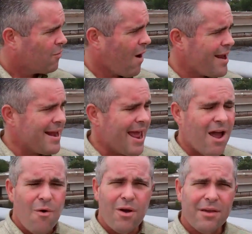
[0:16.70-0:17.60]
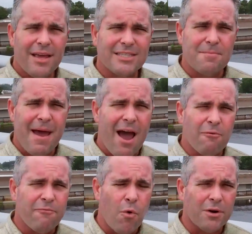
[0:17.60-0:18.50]
Right now, it's
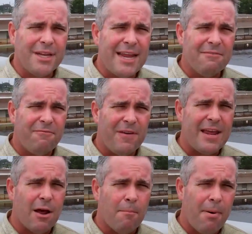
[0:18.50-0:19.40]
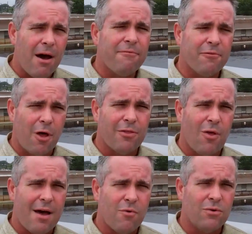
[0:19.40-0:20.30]
about 14 feet above flood
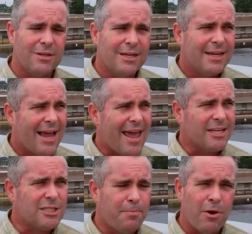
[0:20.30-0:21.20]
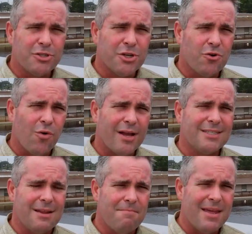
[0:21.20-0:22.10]
level, and it's supposed to
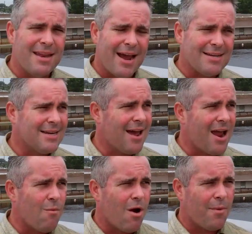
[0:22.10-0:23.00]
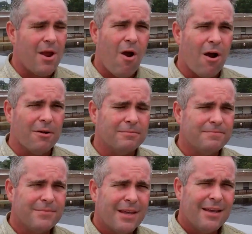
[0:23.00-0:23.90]
crest at midnight tonight where we are.
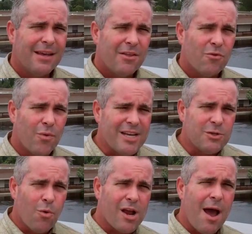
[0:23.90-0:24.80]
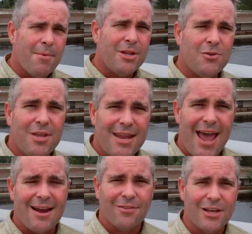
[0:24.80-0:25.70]
The reason we're coming to you
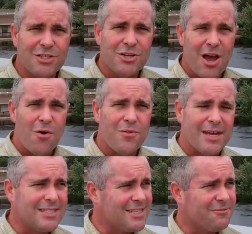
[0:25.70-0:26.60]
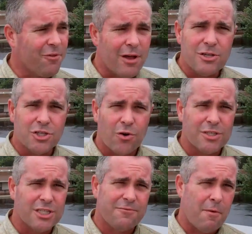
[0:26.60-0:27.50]
today to let you know this is flood
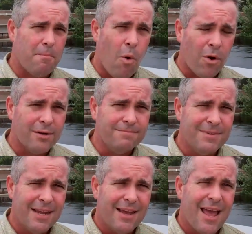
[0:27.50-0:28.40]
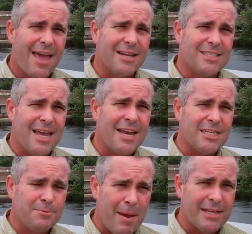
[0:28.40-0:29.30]
insurance is important and it's
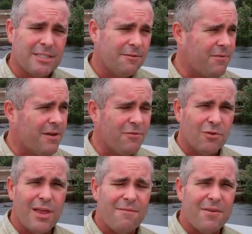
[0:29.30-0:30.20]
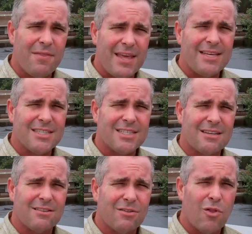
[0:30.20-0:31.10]
inexpensive if you live in these
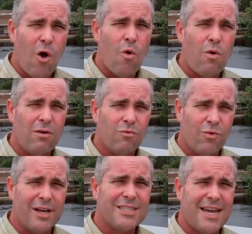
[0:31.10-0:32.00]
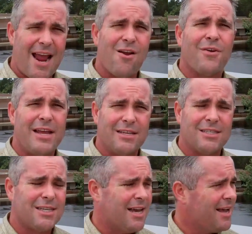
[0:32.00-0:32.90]
low risk
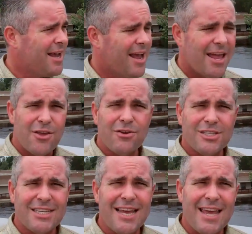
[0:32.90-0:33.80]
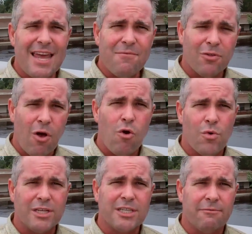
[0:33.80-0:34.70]
areas. And you can see even low
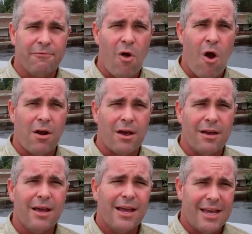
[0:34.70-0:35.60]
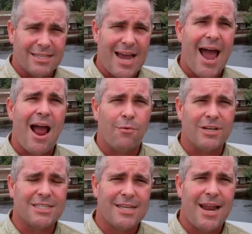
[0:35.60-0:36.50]
risk in Florida is a high
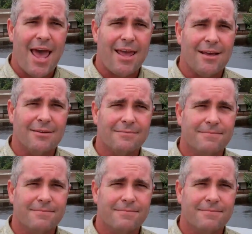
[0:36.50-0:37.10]
risk today.